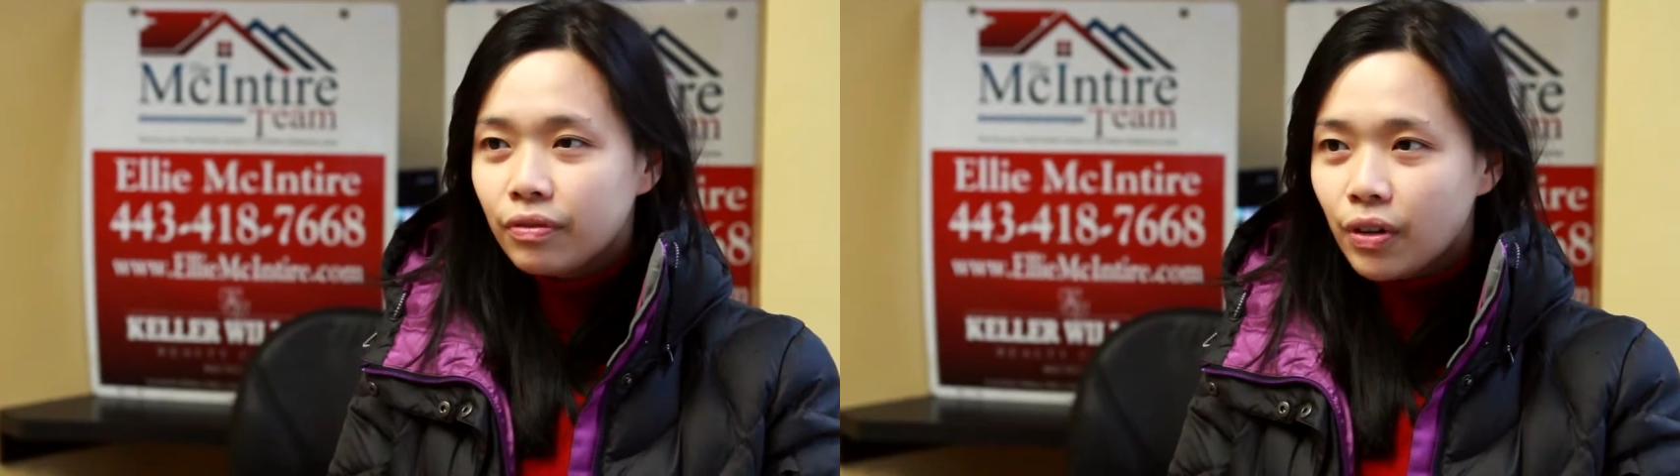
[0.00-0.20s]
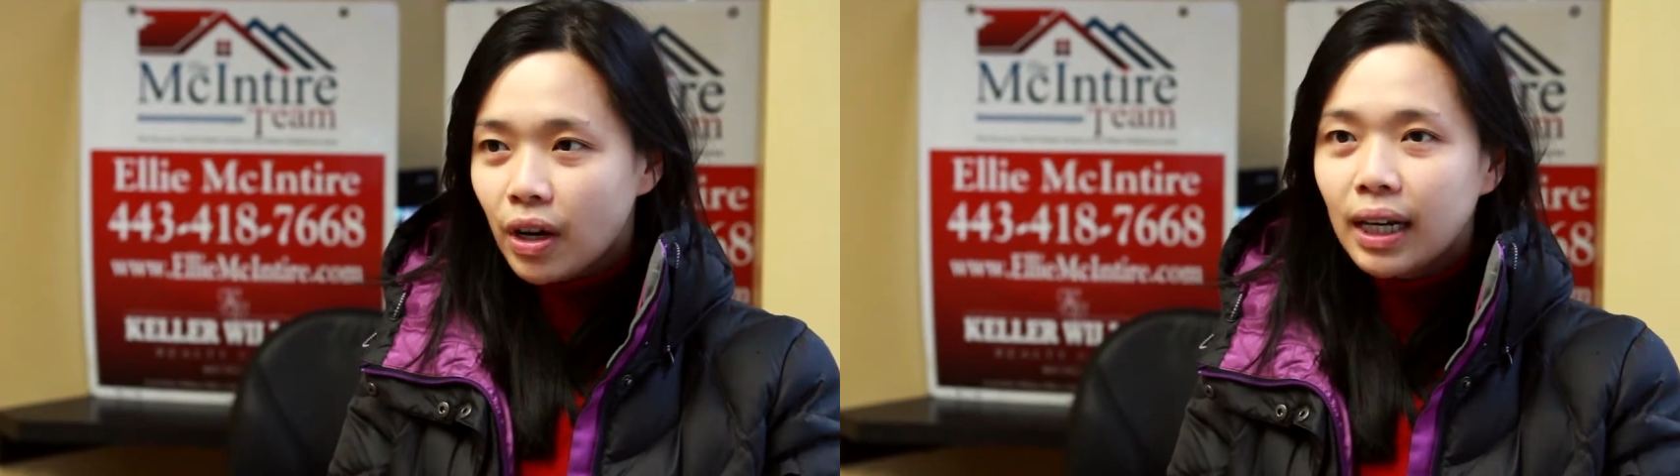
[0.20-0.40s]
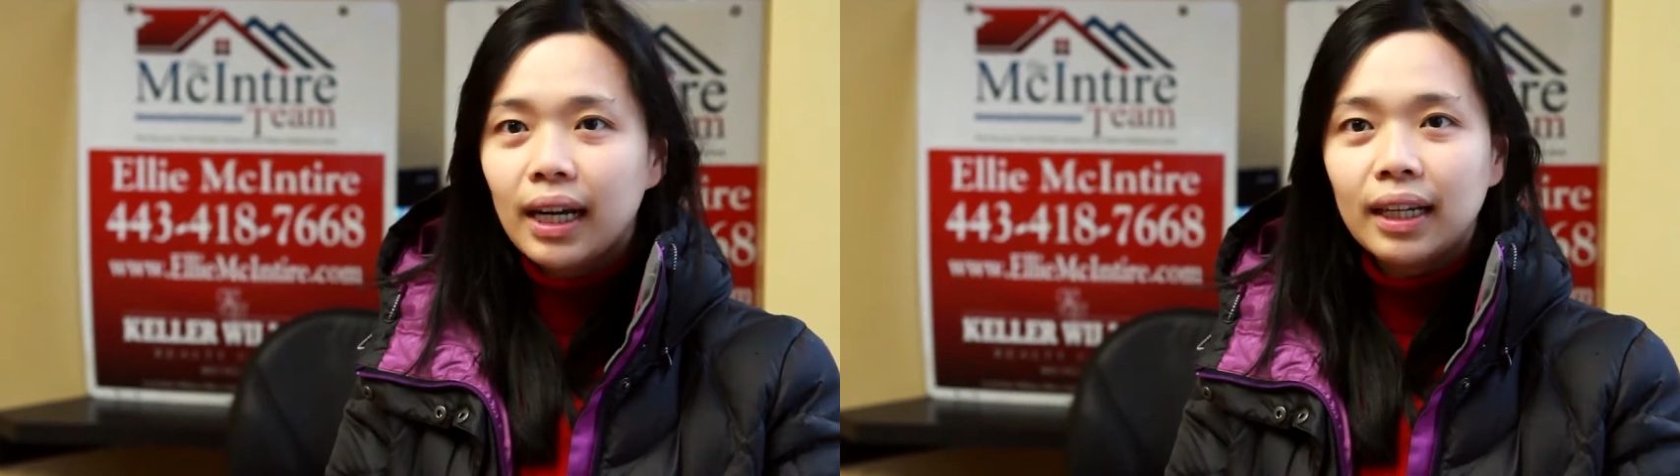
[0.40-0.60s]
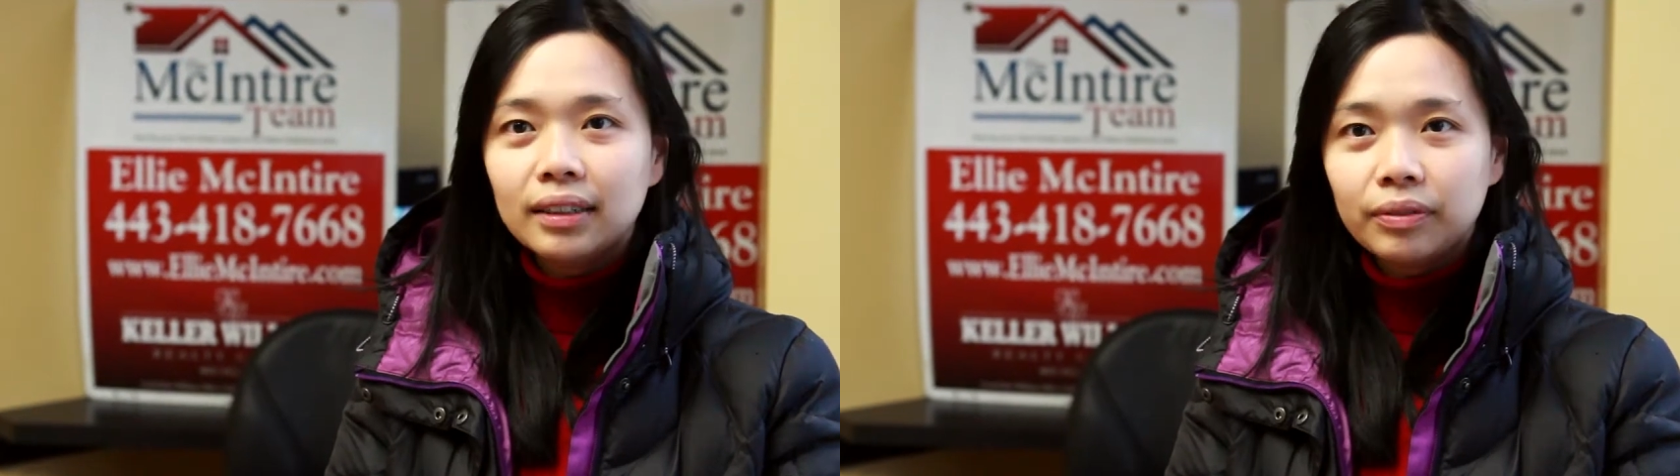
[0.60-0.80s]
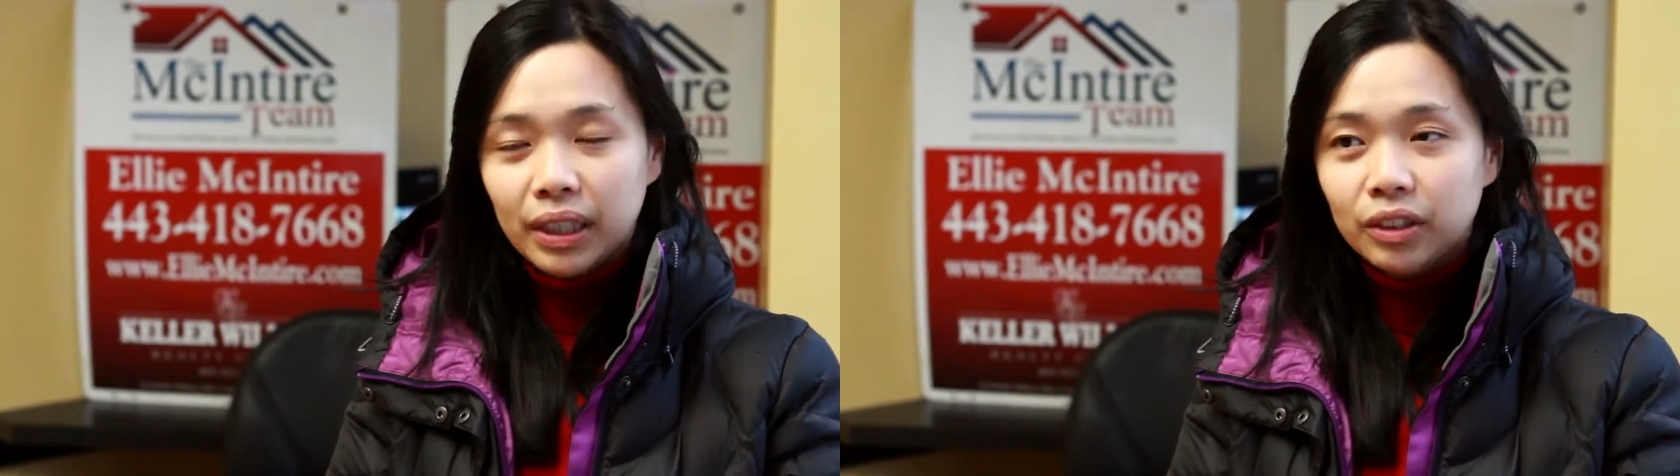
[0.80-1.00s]
for
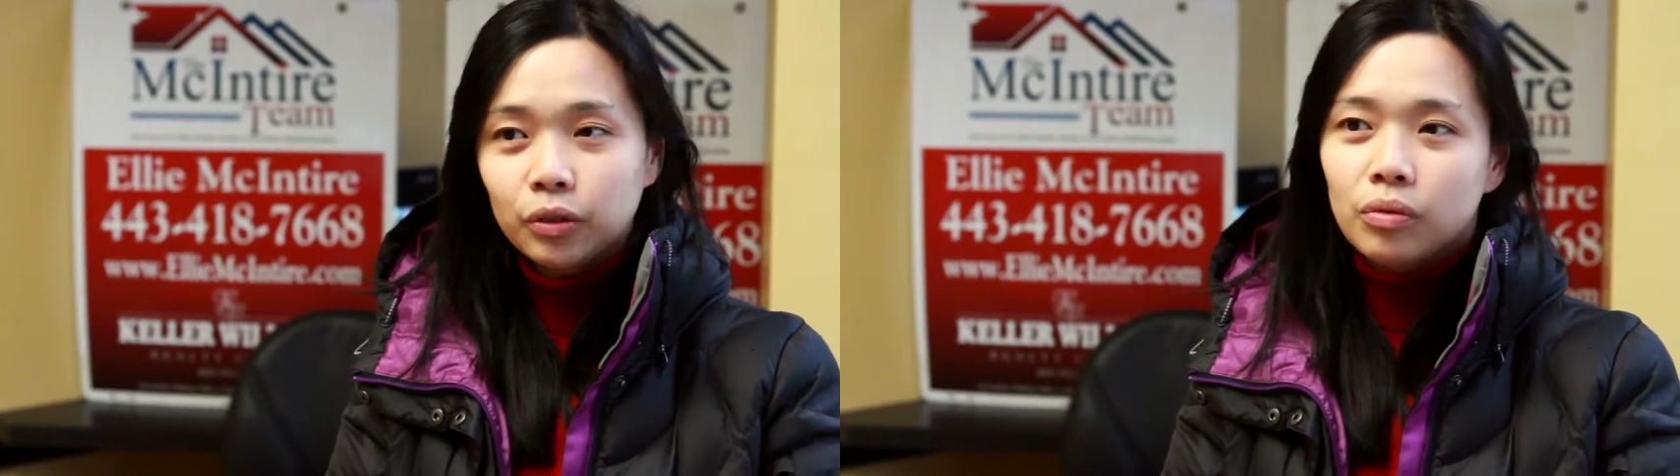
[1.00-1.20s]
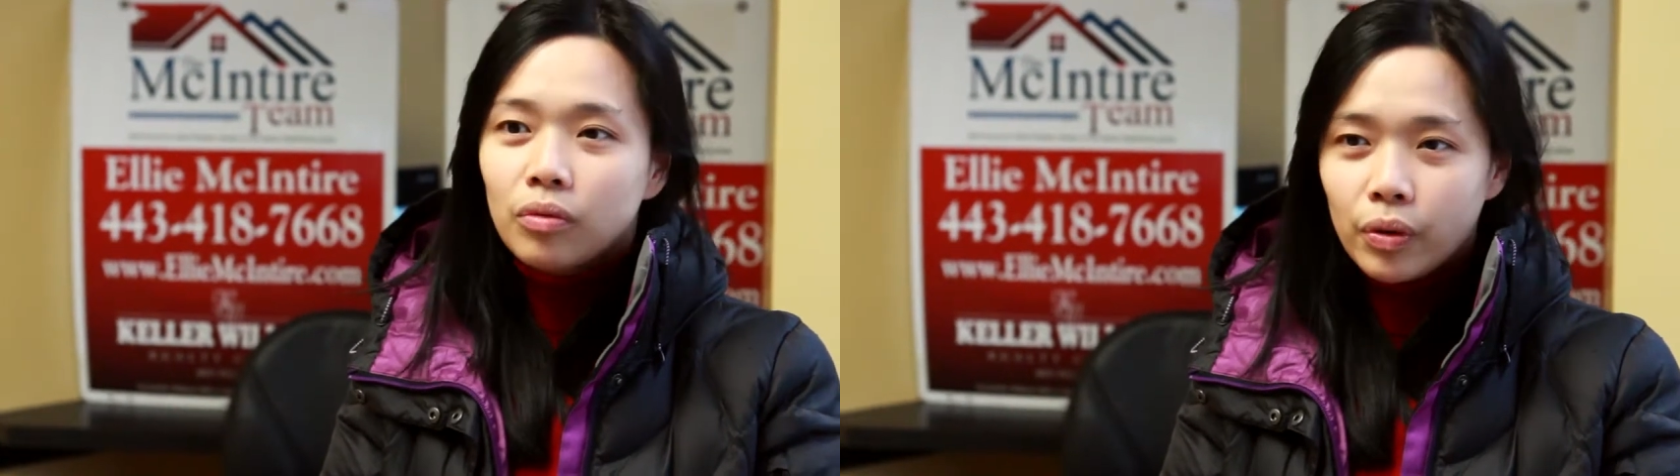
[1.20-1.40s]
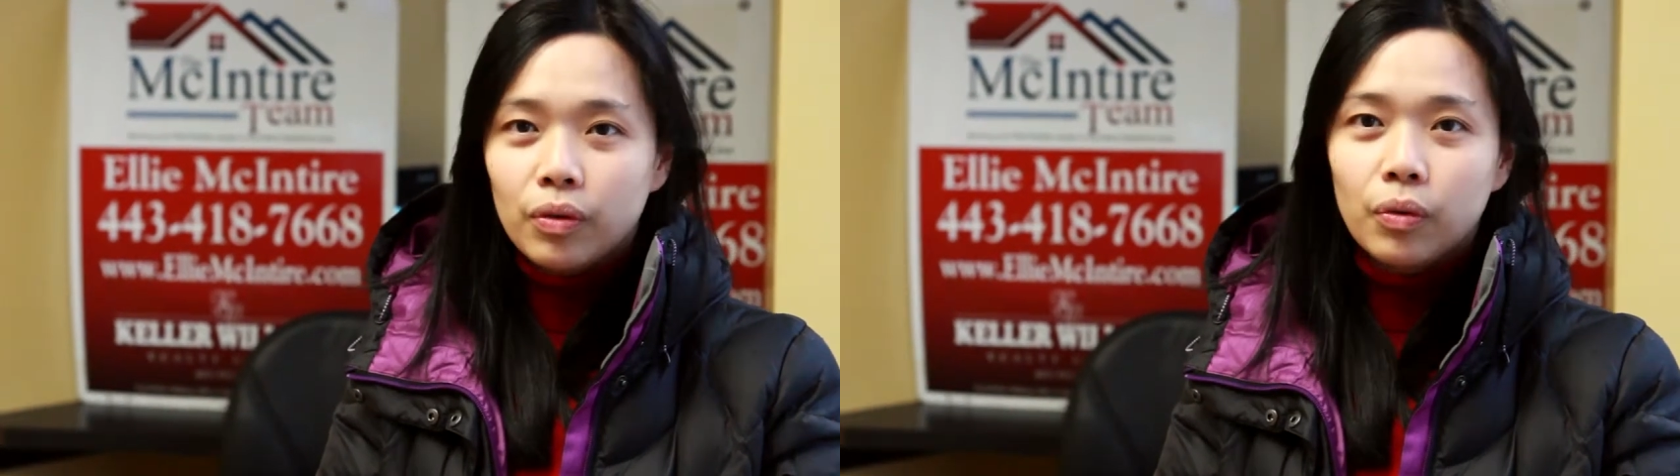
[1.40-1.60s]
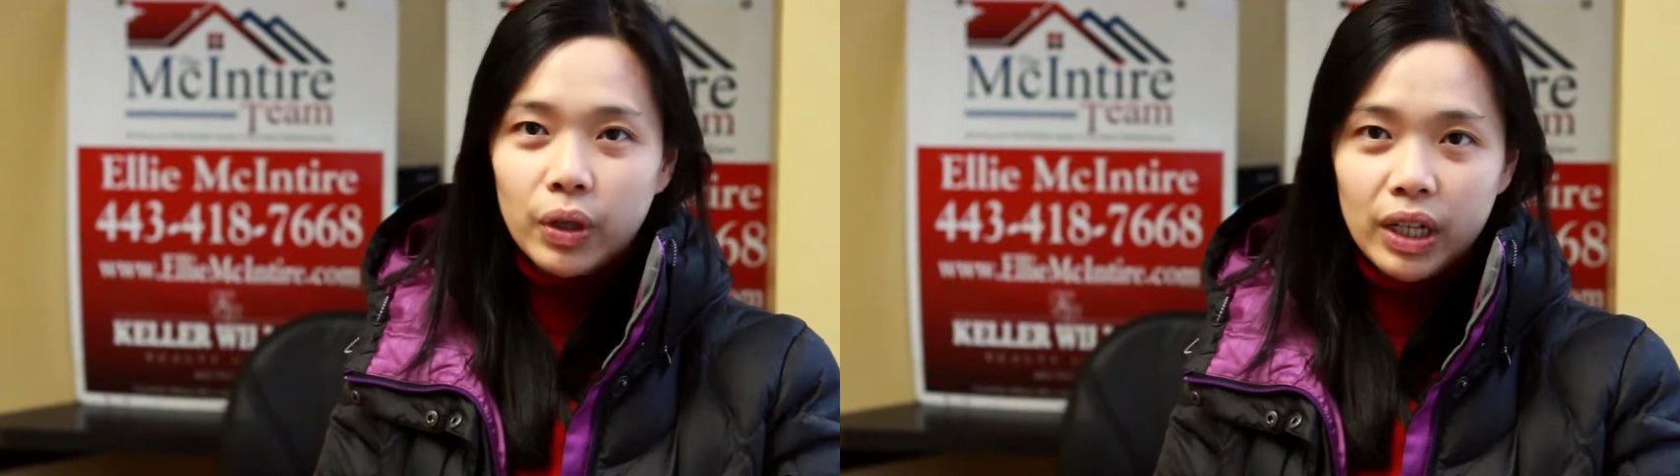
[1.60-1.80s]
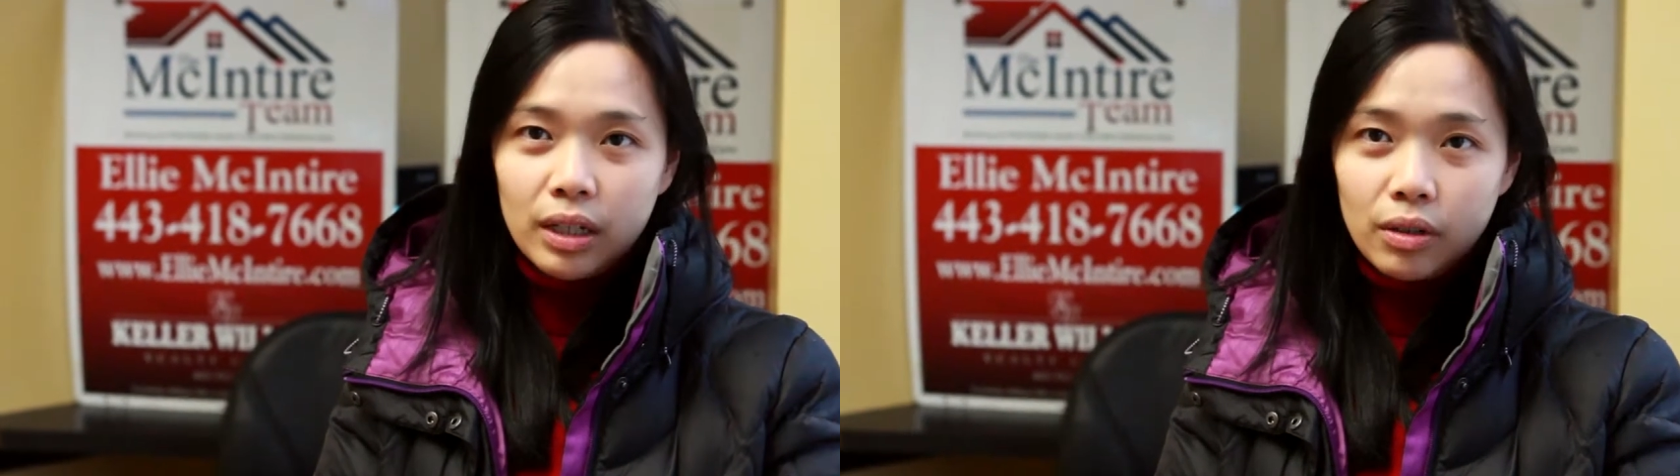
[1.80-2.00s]
us because
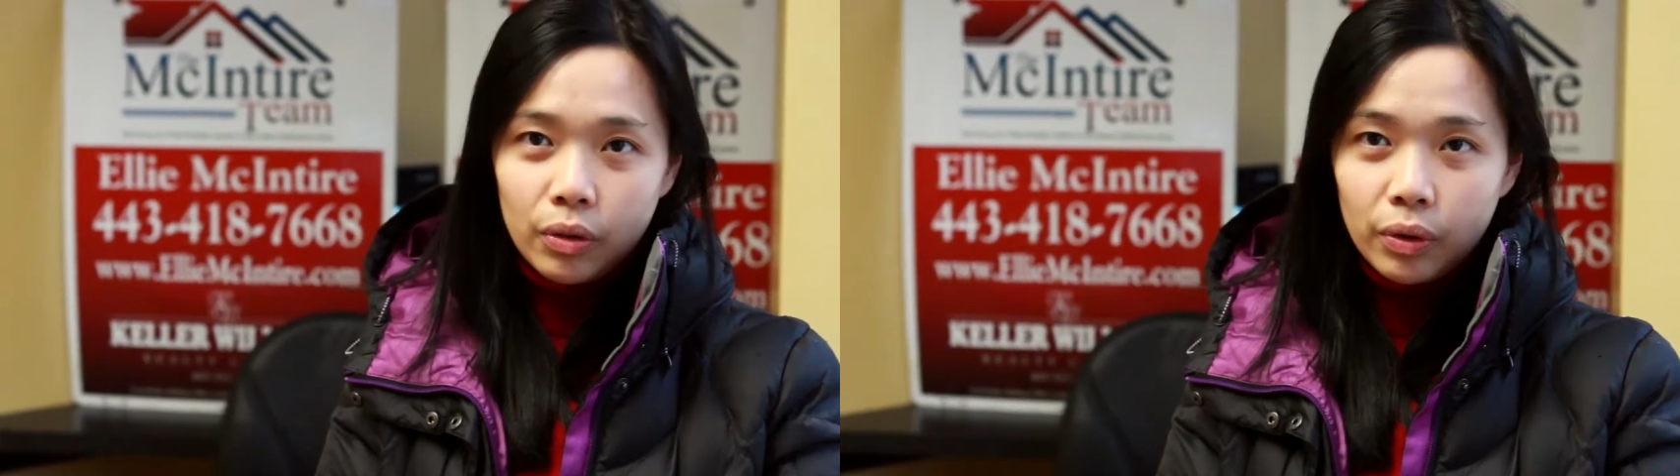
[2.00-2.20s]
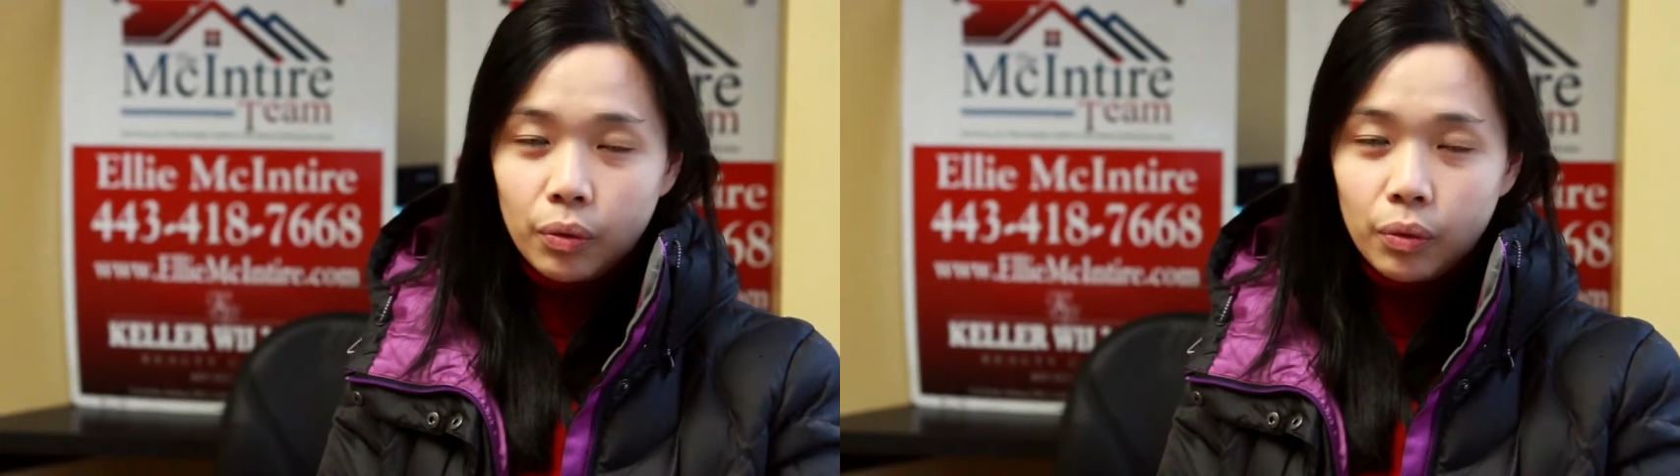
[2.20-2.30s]
we